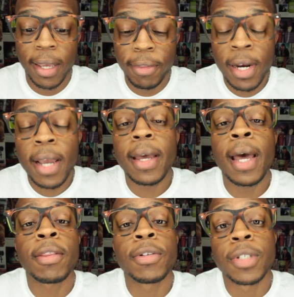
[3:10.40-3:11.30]
then I
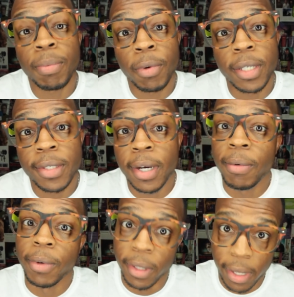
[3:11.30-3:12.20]
got those upgrades and
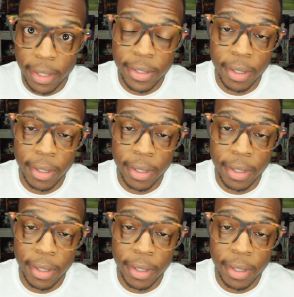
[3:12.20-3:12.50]
I realized